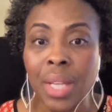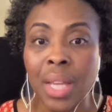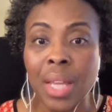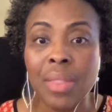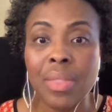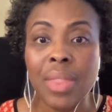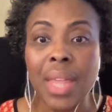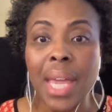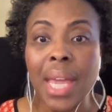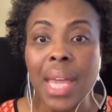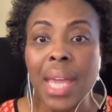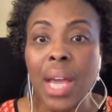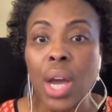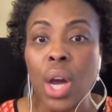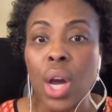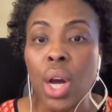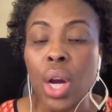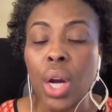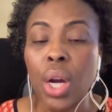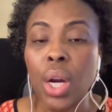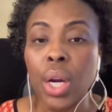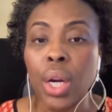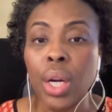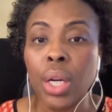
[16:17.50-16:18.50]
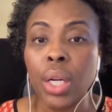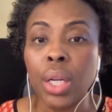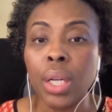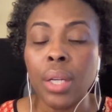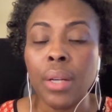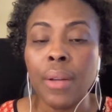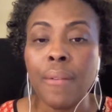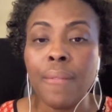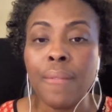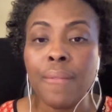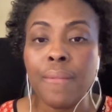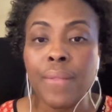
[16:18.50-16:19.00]
They are
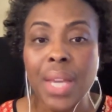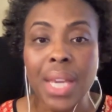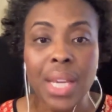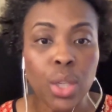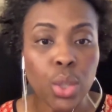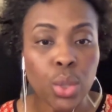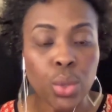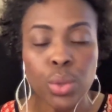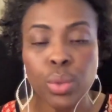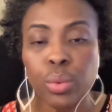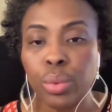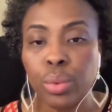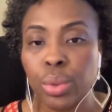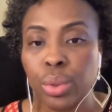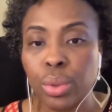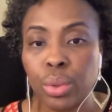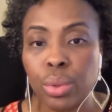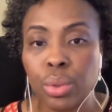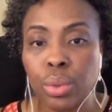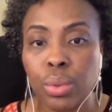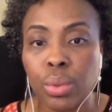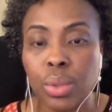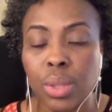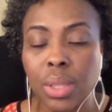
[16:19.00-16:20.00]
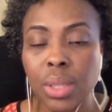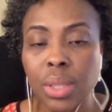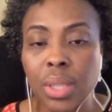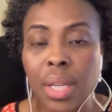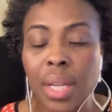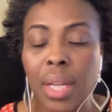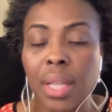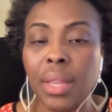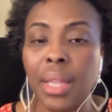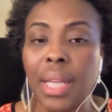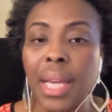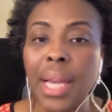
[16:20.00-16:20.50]
fake gurus.
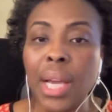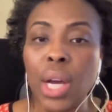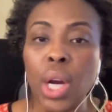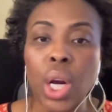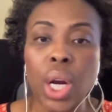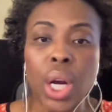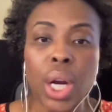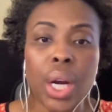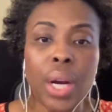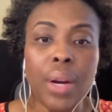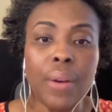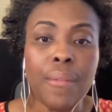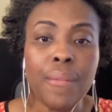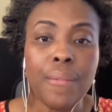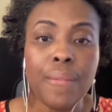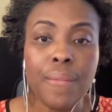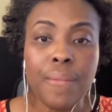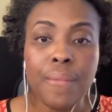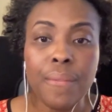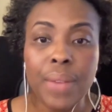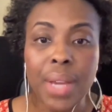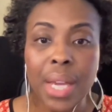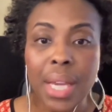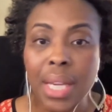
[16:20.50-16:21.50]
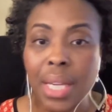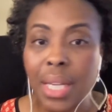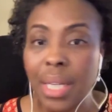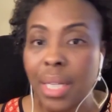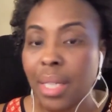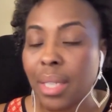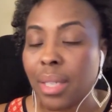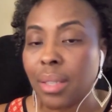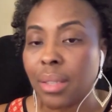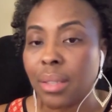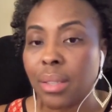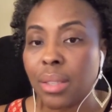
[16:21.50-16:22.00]
They are fake
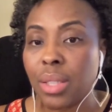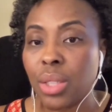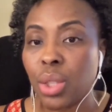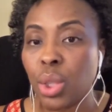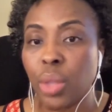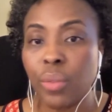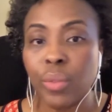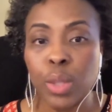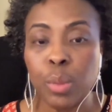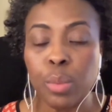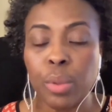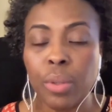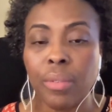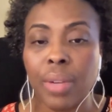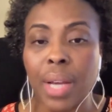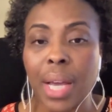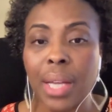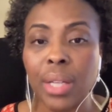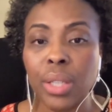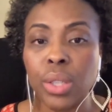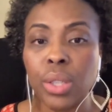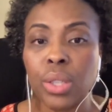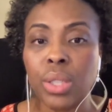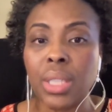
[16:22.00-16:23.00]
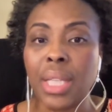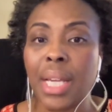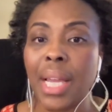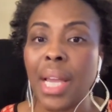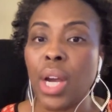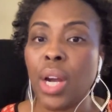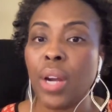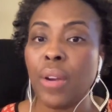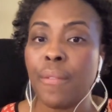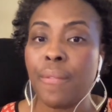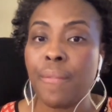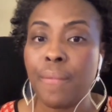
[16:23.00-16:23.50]
service providers. They
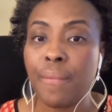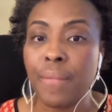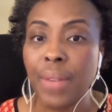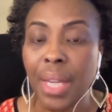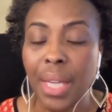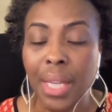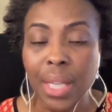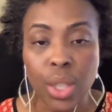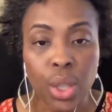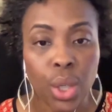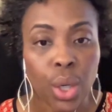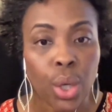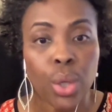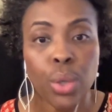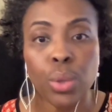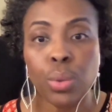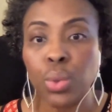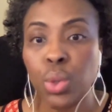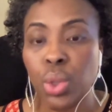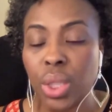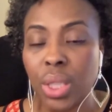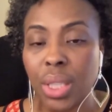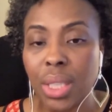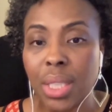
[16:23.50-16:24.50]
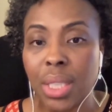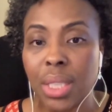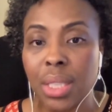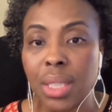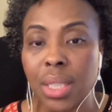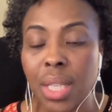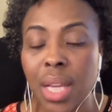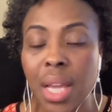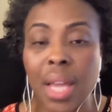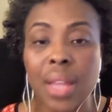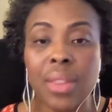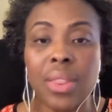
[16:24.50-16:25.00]
are fake coaches.
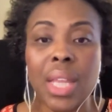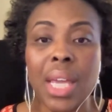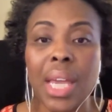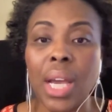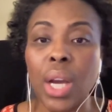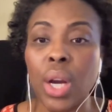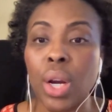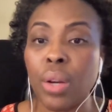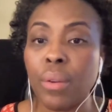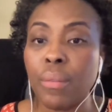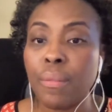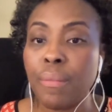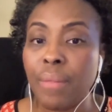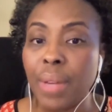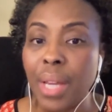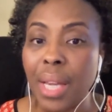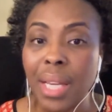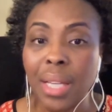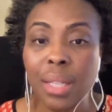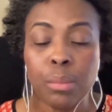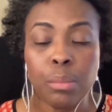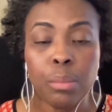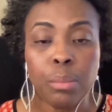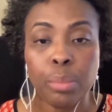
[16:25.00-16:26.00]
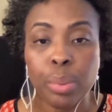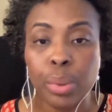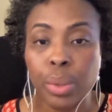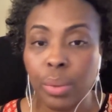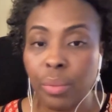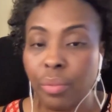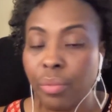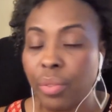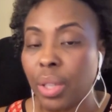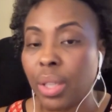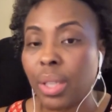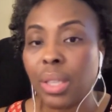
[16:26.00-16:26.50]
They are fake,
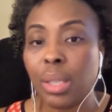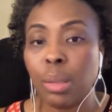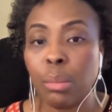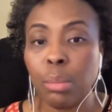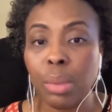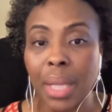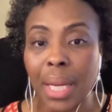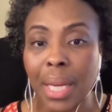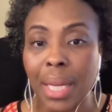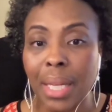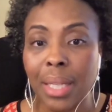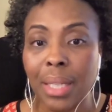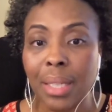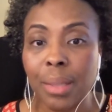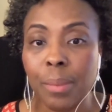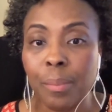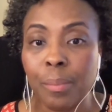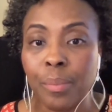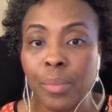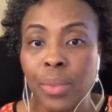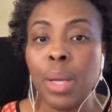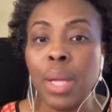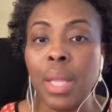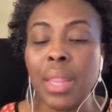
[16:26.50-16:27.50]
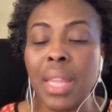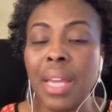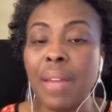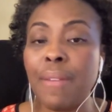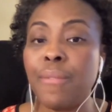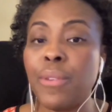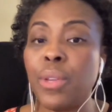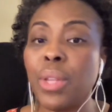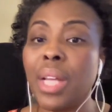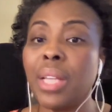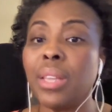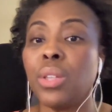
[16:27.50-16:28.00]
fill in the blank. They
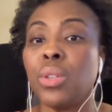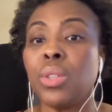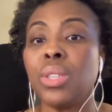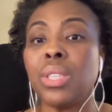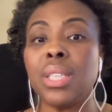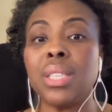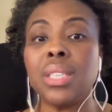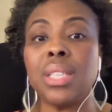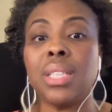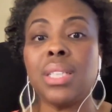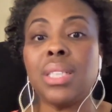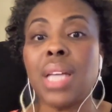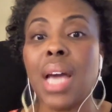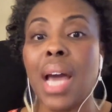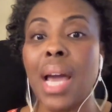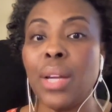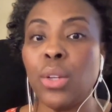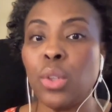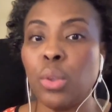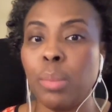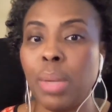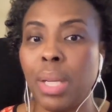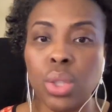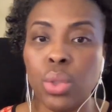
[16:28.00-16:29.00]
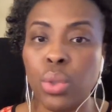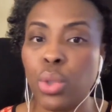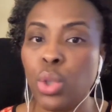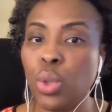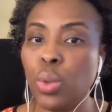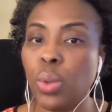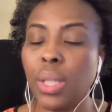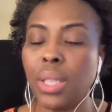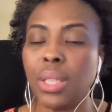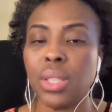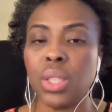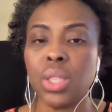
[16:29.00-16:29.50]
feel like there's this entitlement. You
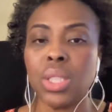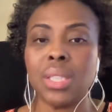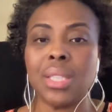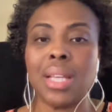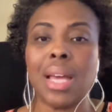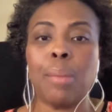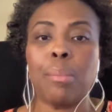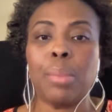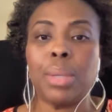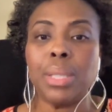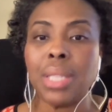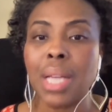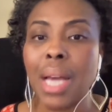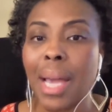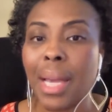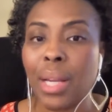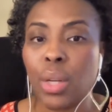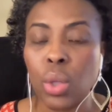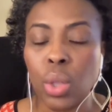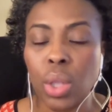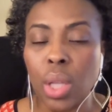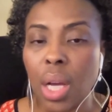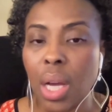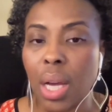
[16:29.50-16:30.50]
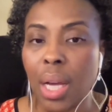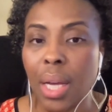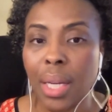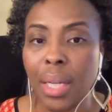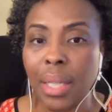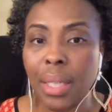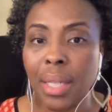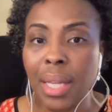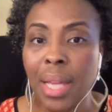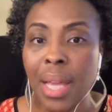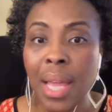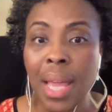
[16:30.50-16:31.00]
can just slap a title
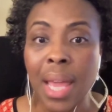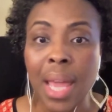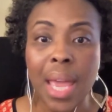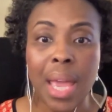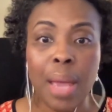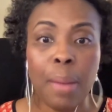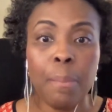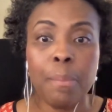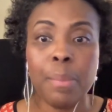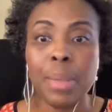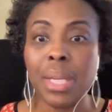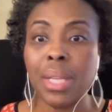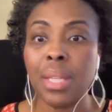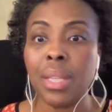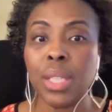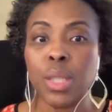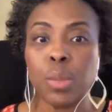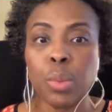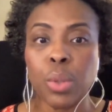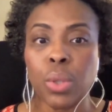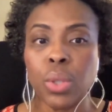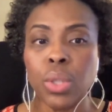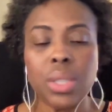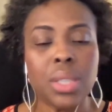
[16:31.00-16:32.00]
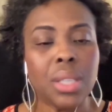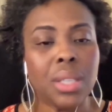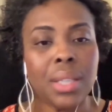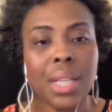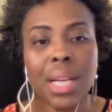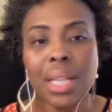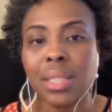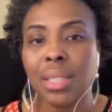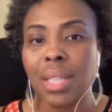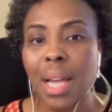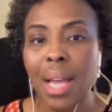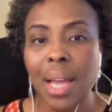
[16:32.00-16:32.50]
on and be this person.
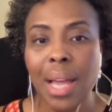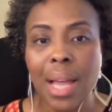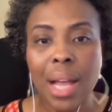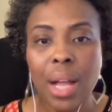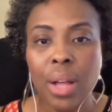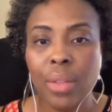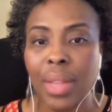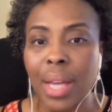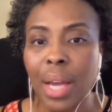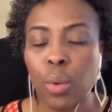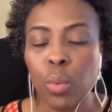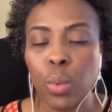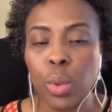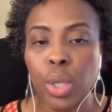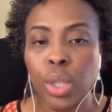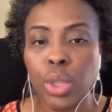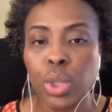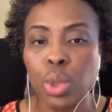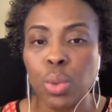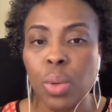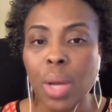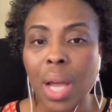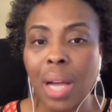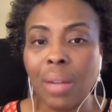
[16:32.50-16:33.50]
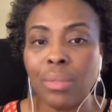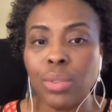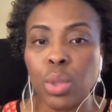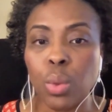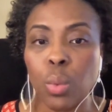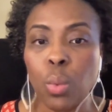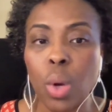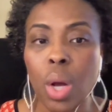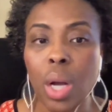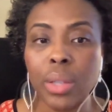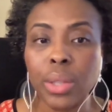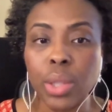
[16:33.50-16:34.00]
That's not how that works. You have to
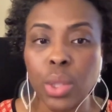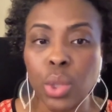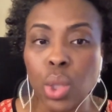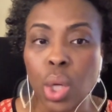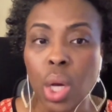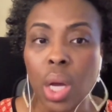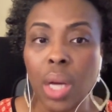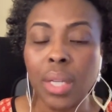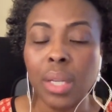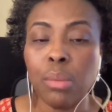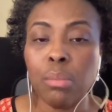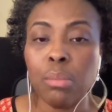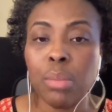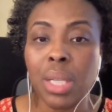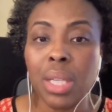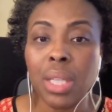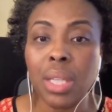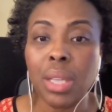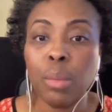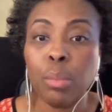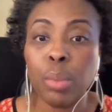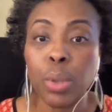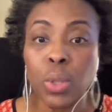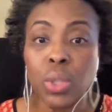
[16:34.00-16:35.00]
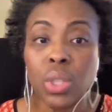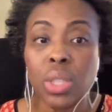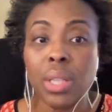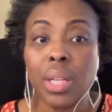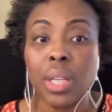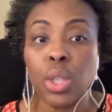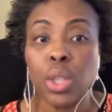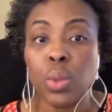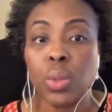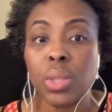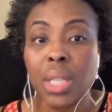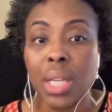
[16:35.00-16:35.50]
walk the talk and be the person that
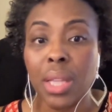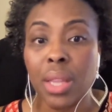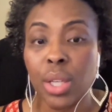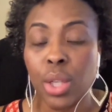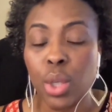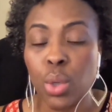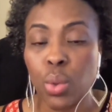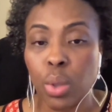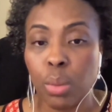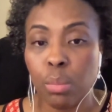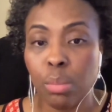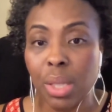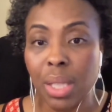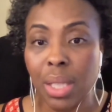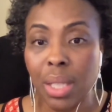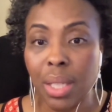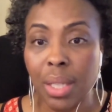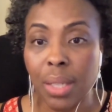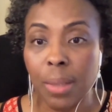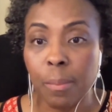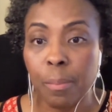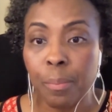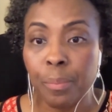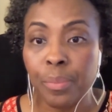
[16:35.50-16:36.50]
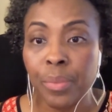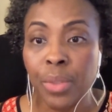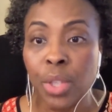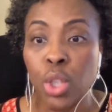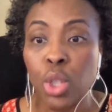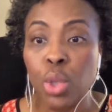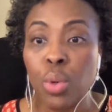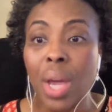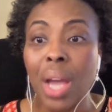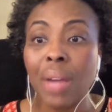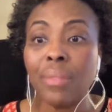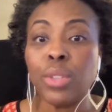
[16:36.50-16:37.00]
you say that you are being. You
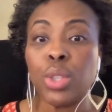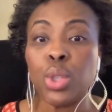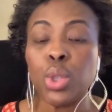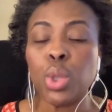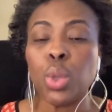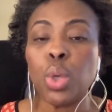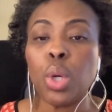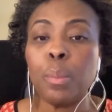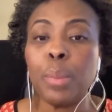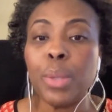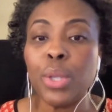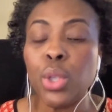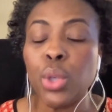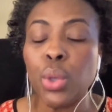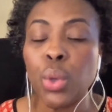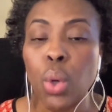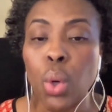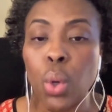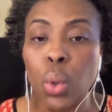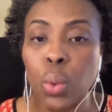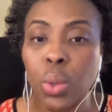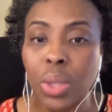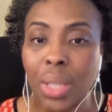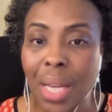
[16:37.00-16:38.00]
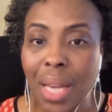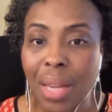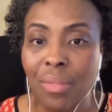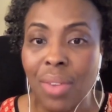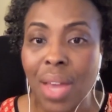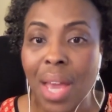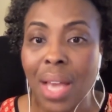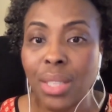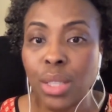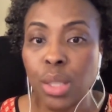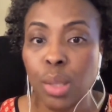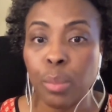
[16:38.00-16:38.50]
have to show up in your own life
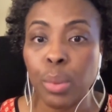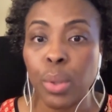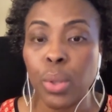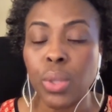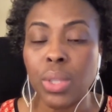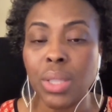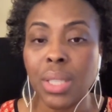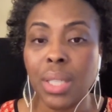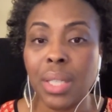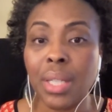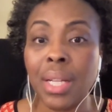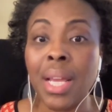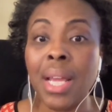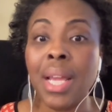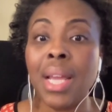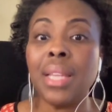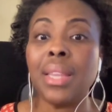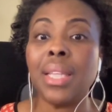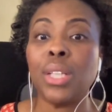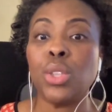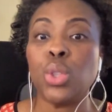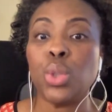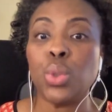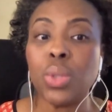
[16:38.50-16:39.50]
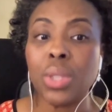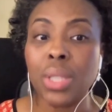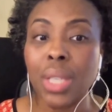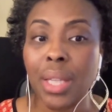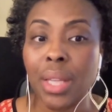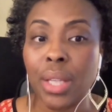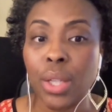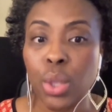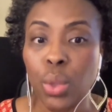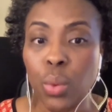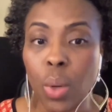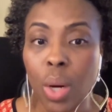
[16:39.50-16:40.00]
as the person that you say that
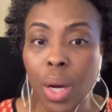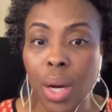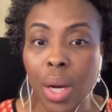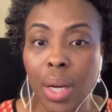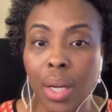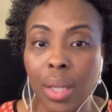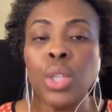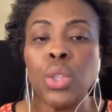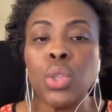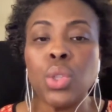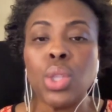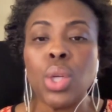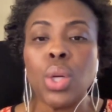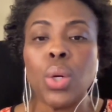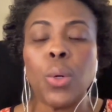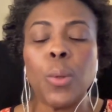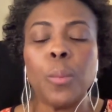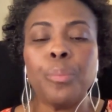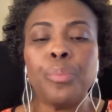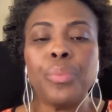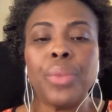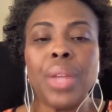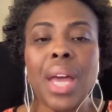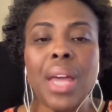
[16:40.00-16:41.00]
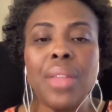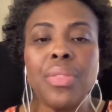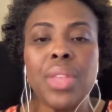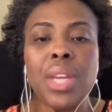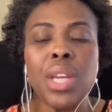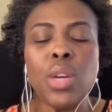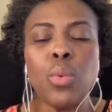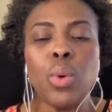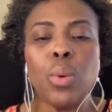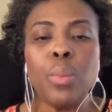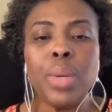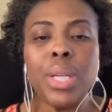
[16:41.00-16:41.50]
you are. So I
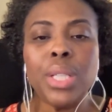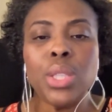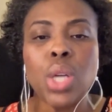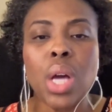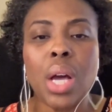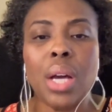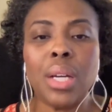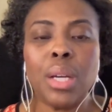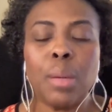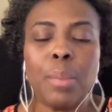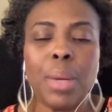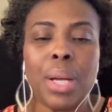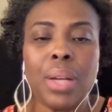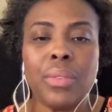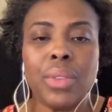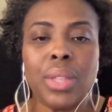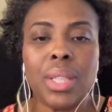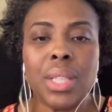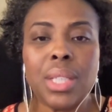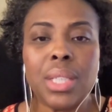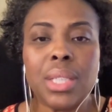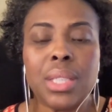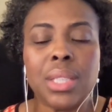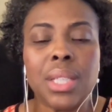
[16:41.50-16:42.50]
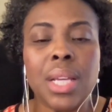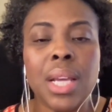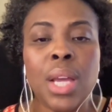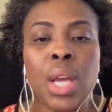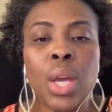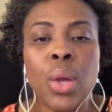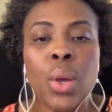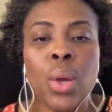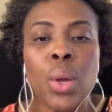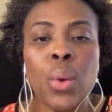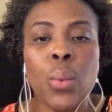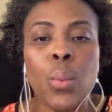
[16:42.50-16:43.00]
think when we talk about this,
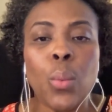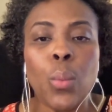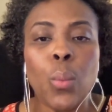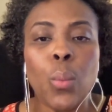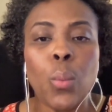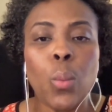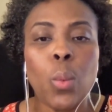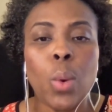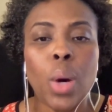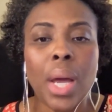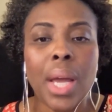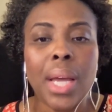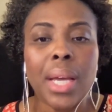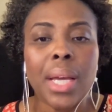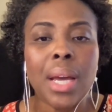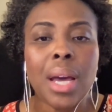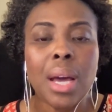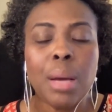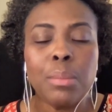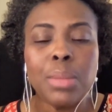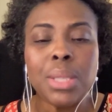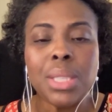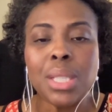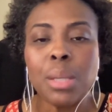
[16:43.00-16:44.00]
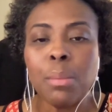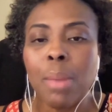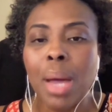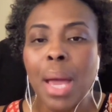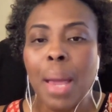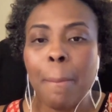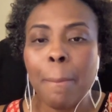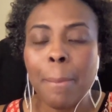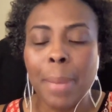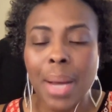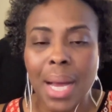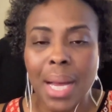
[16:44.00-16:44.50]
what comes to
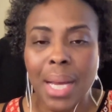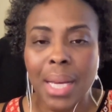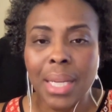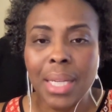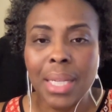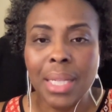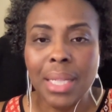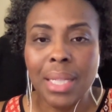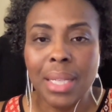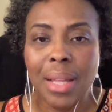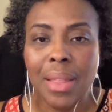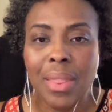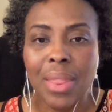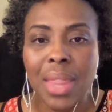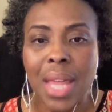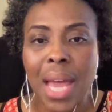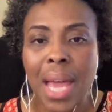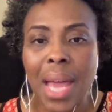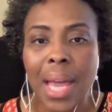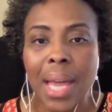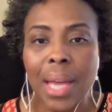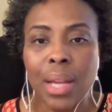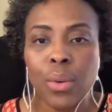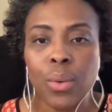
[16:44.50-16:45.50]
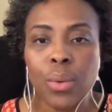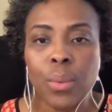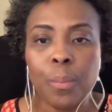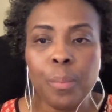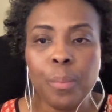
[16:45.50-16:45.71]
my mind that